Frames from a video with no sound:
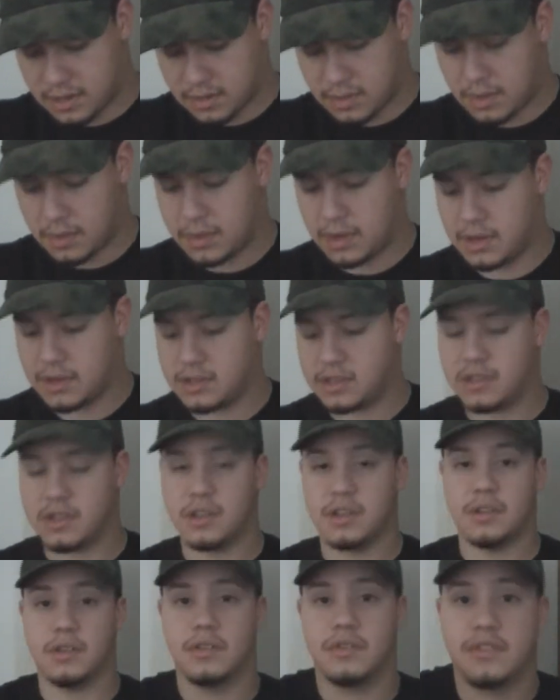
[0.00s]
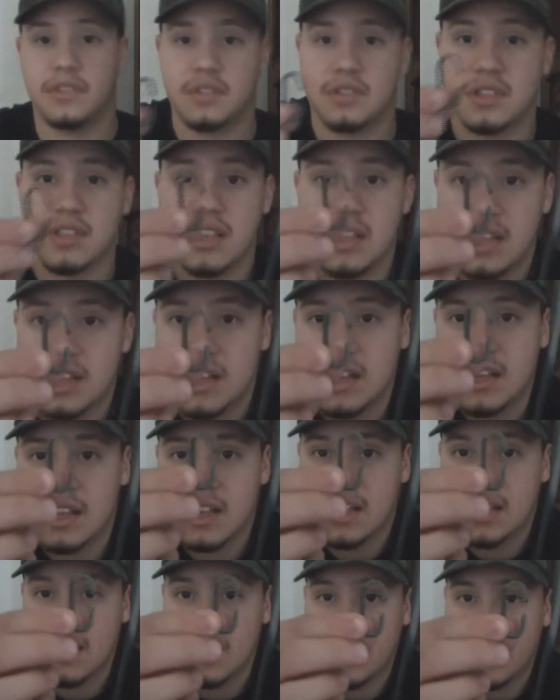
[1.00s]
That's what I wanted to show you. If you see,
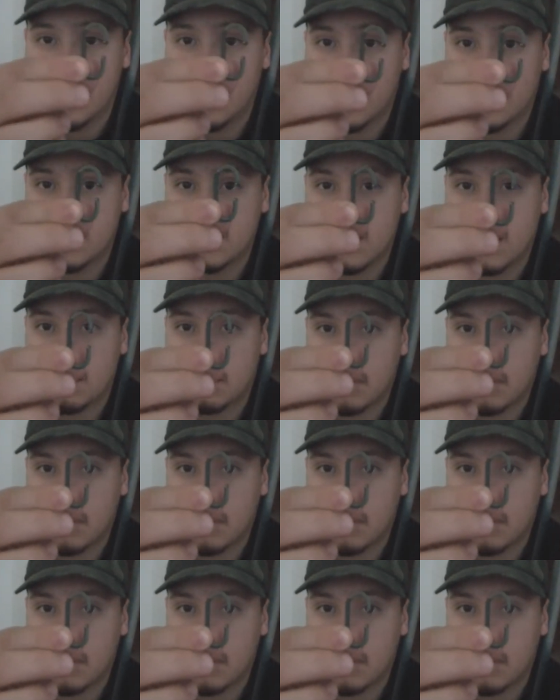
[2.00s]
that's